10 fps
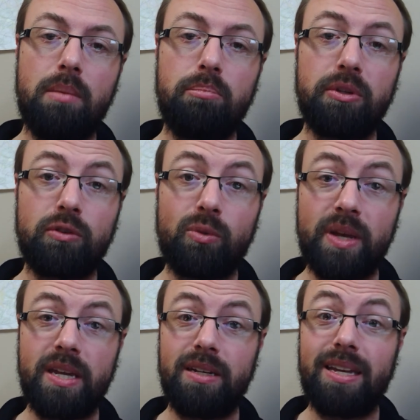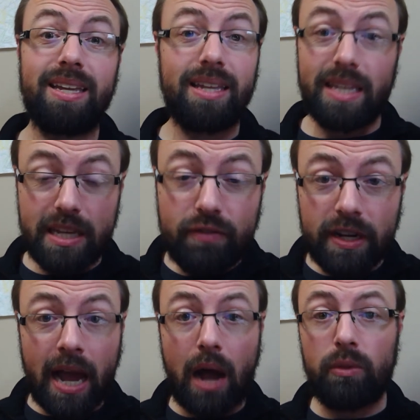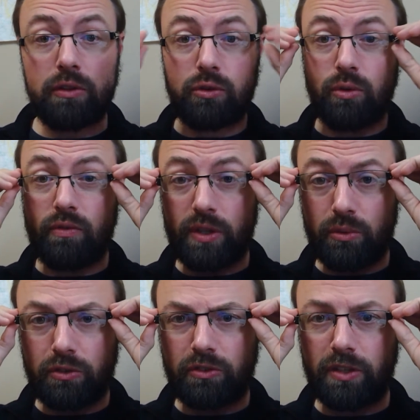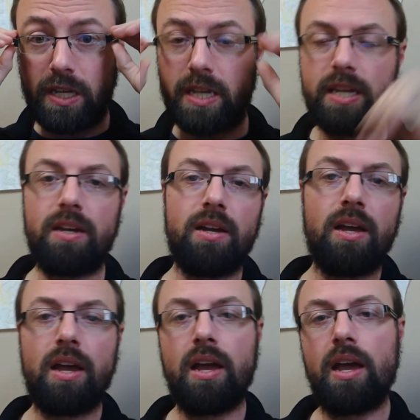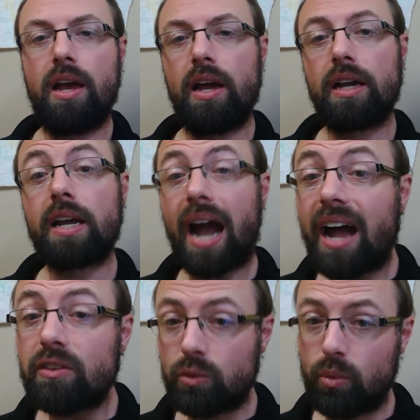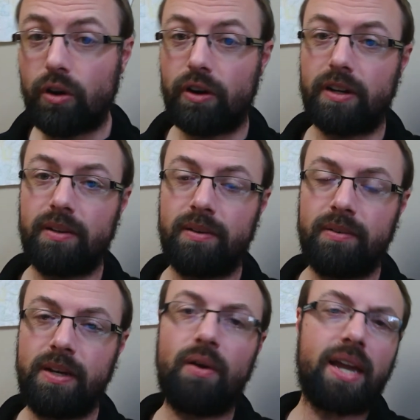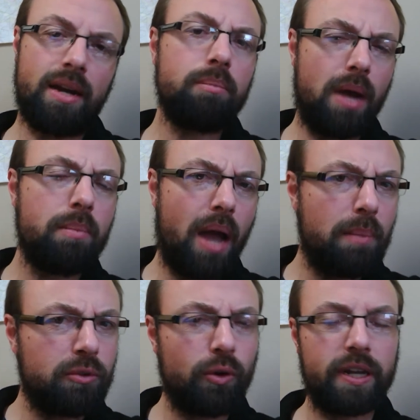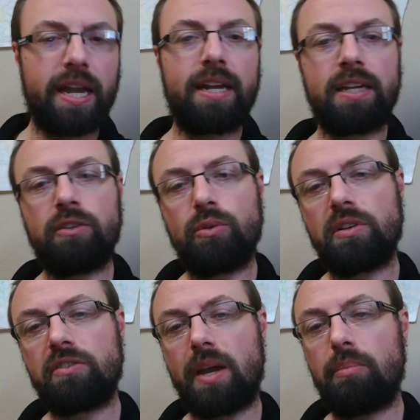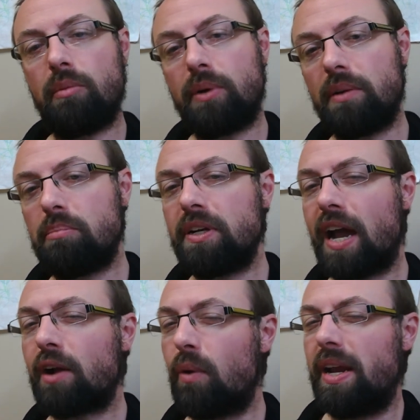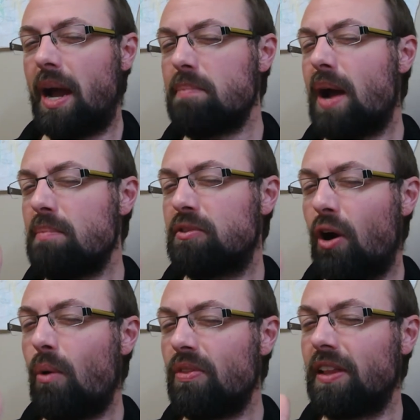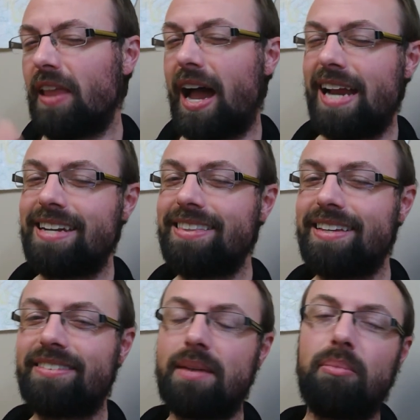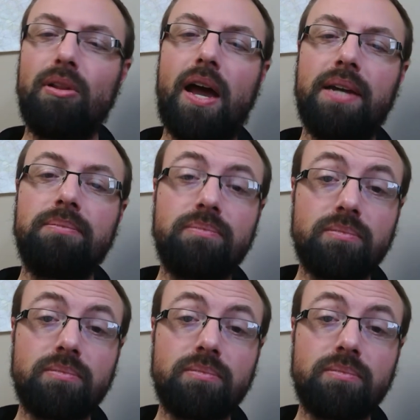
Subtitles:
between even how the two of you see God's word. Now, again, I'm sort of getting into an example, but not quite. I'm toeing the line, the example line.